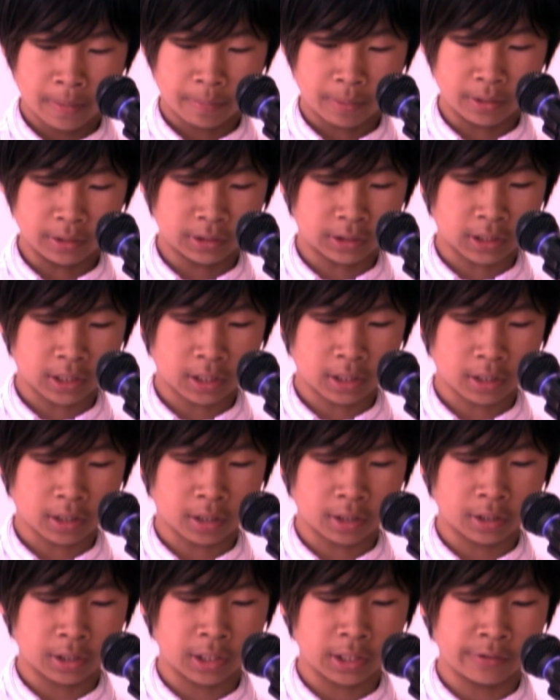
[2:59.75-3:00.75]
But instead I
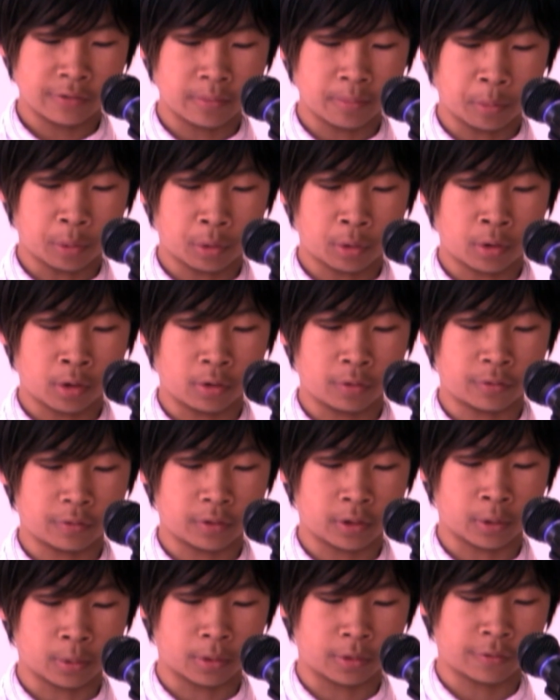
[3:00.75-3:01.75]
got an even more
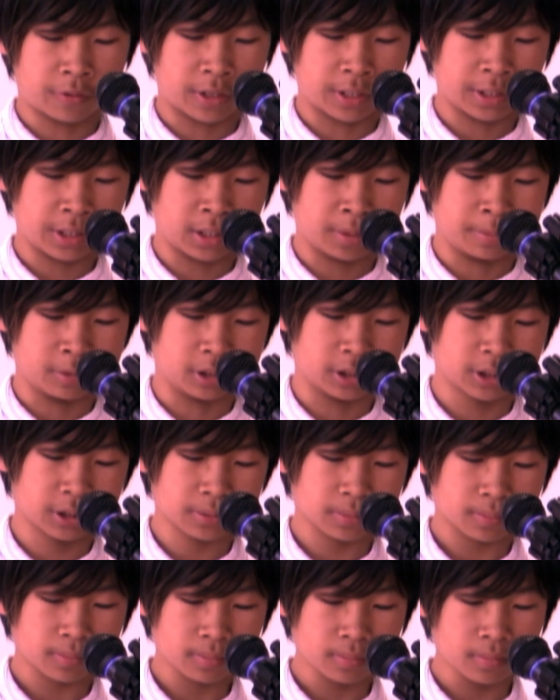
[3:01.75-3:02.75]
horrifying image.
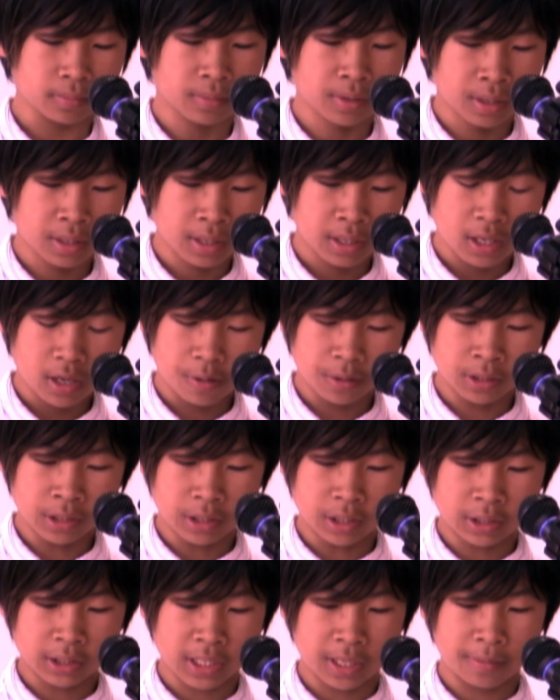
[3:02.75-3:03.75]
It
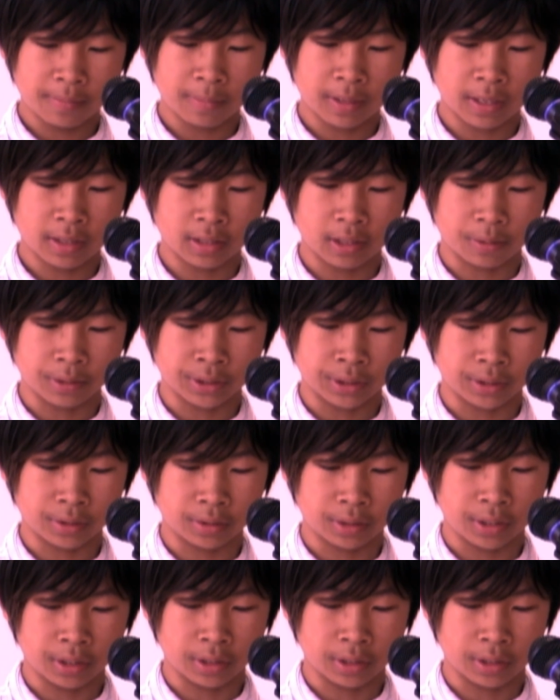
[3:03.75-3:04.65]
wasn't the same man that was here